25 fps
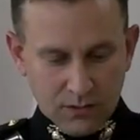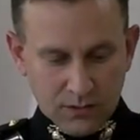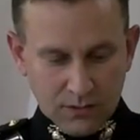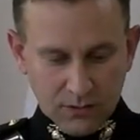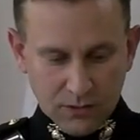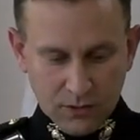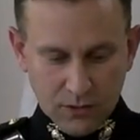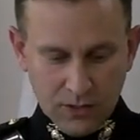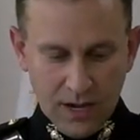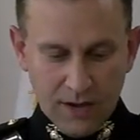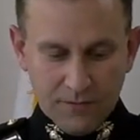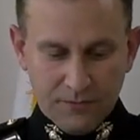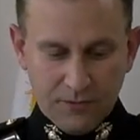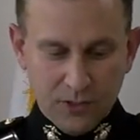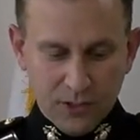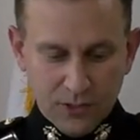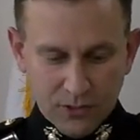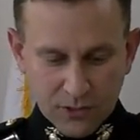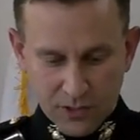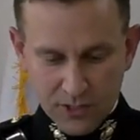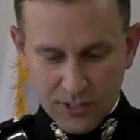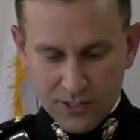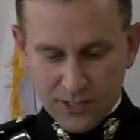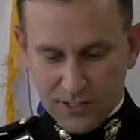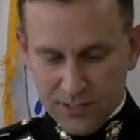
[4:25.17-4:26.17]
Good afternoon,
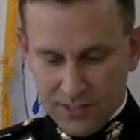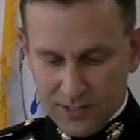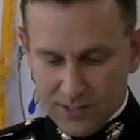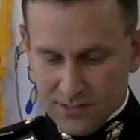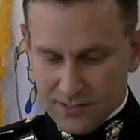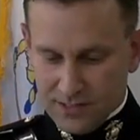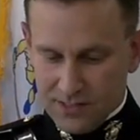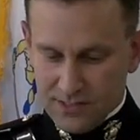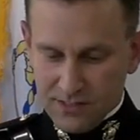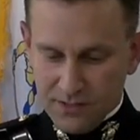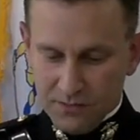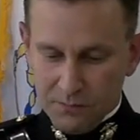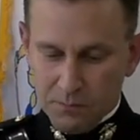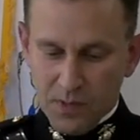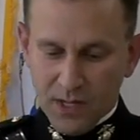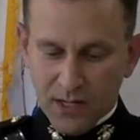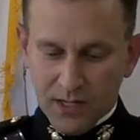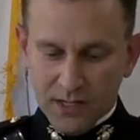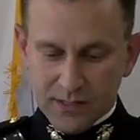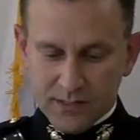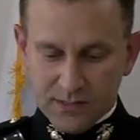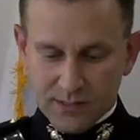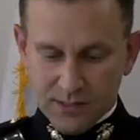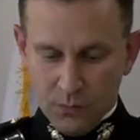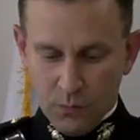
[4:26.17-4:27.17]
good citizens of
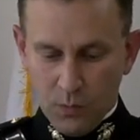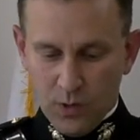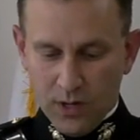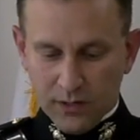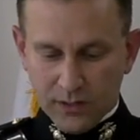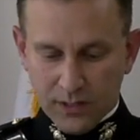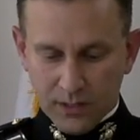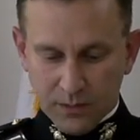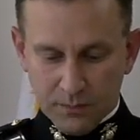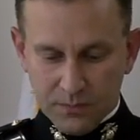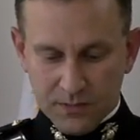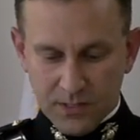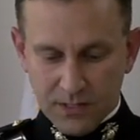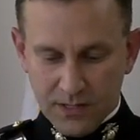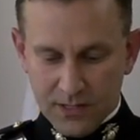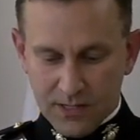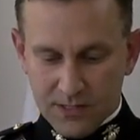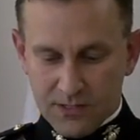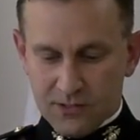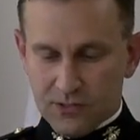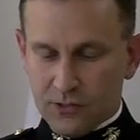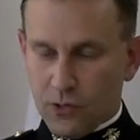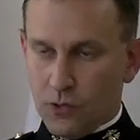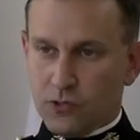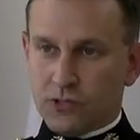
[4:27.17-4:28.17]
Millis, and welcome to this
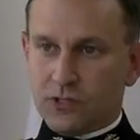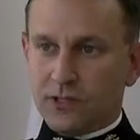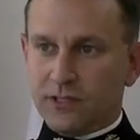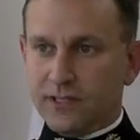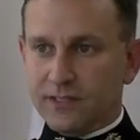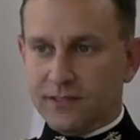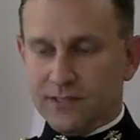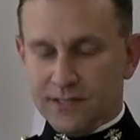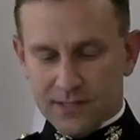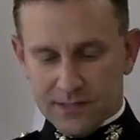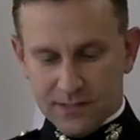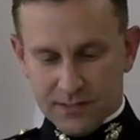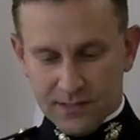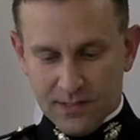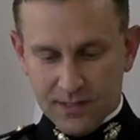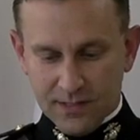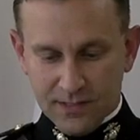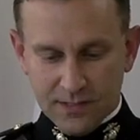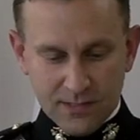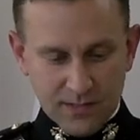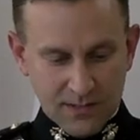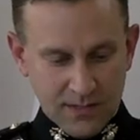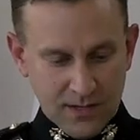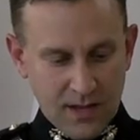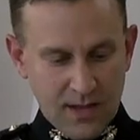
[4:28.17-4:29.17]
socially
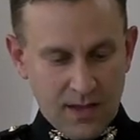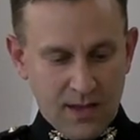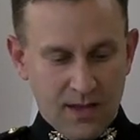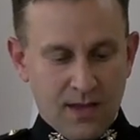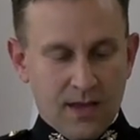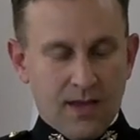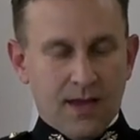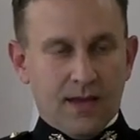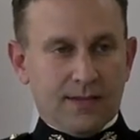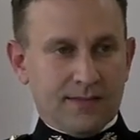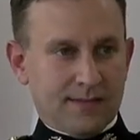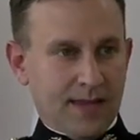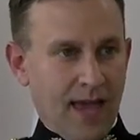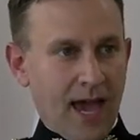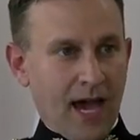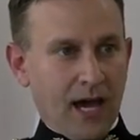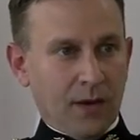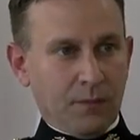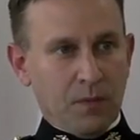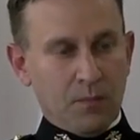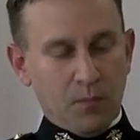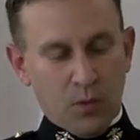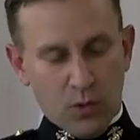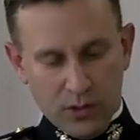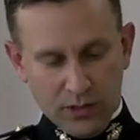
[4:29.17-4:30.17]
distanced Town
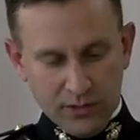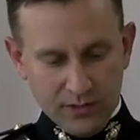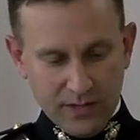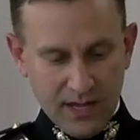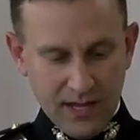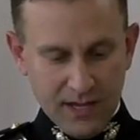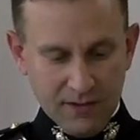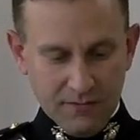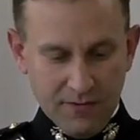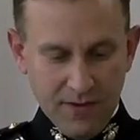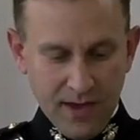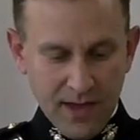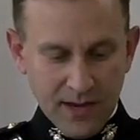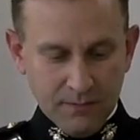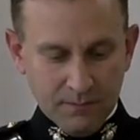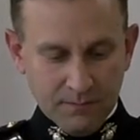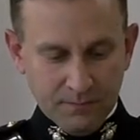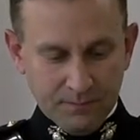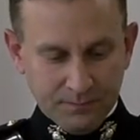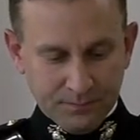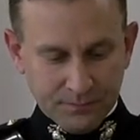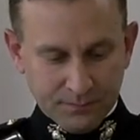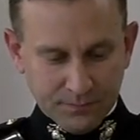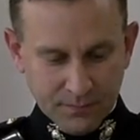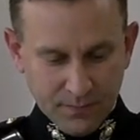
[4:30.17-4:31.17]
Memorial Day event.
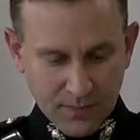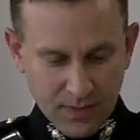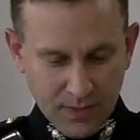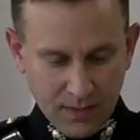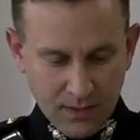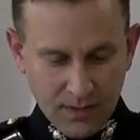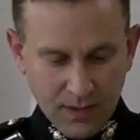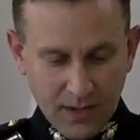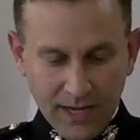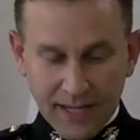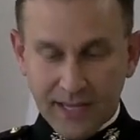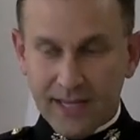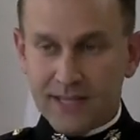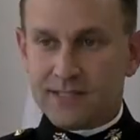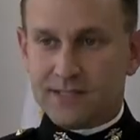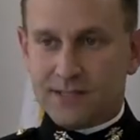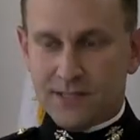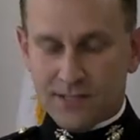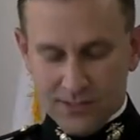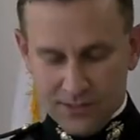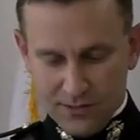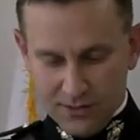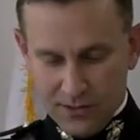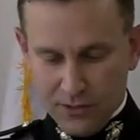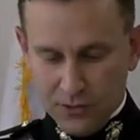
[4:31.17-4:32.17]
I guess
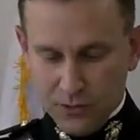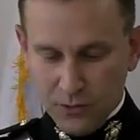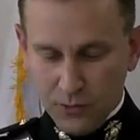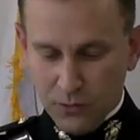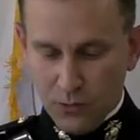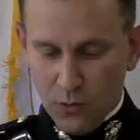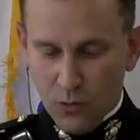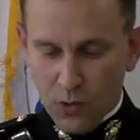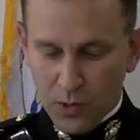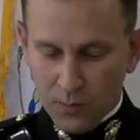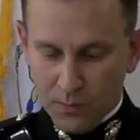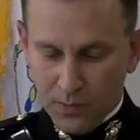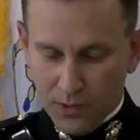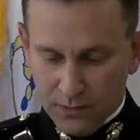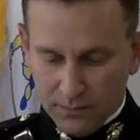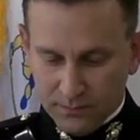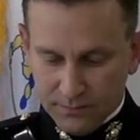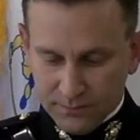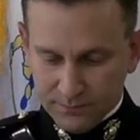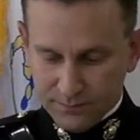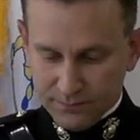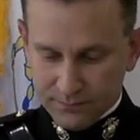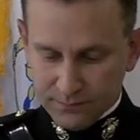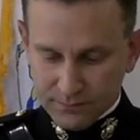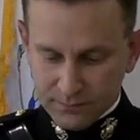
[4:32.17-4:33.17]
this is the new normal.
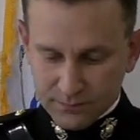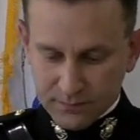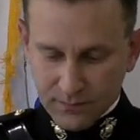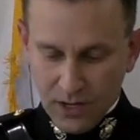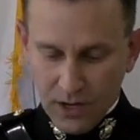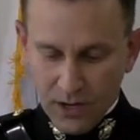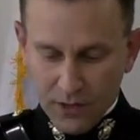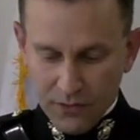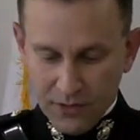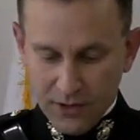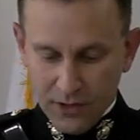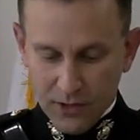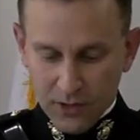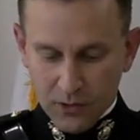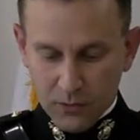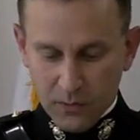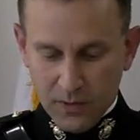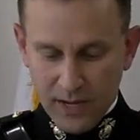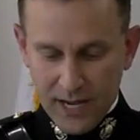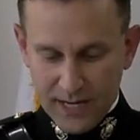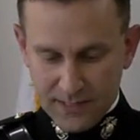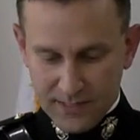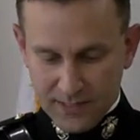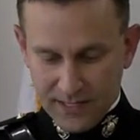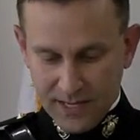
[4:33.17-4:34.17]
Although we
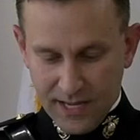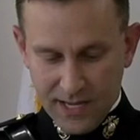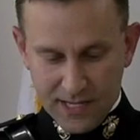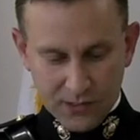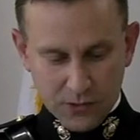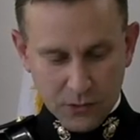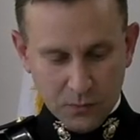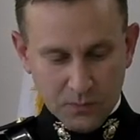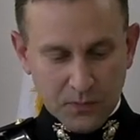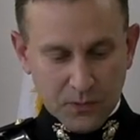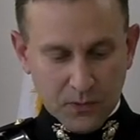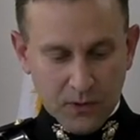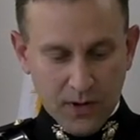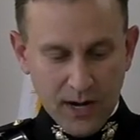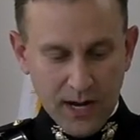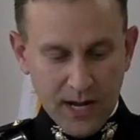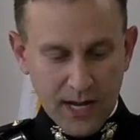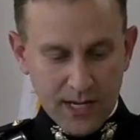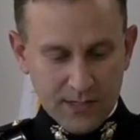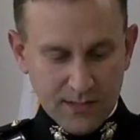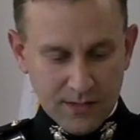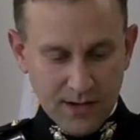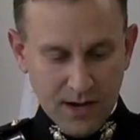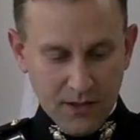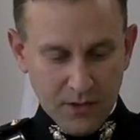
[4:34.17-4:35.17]
had to cancel
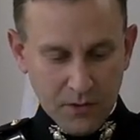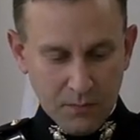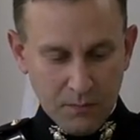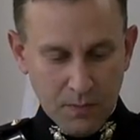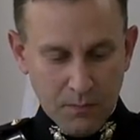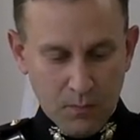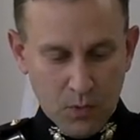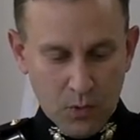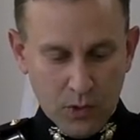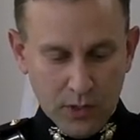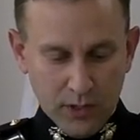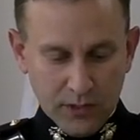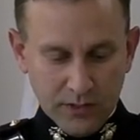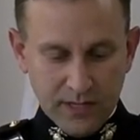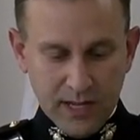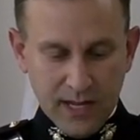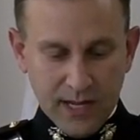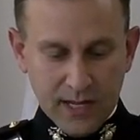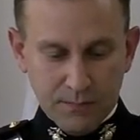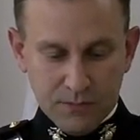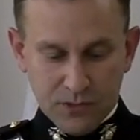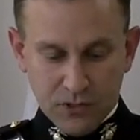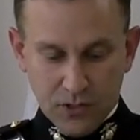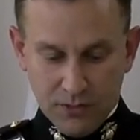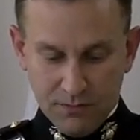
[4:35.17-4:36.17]
parades and other Memorial Day
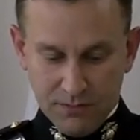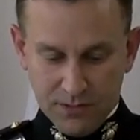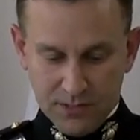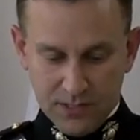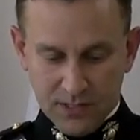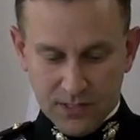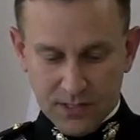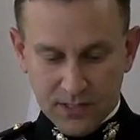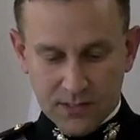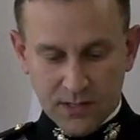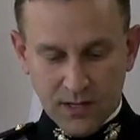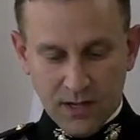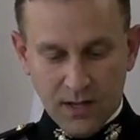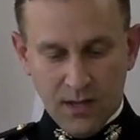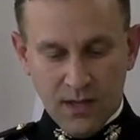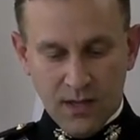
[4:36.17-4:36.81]
observances,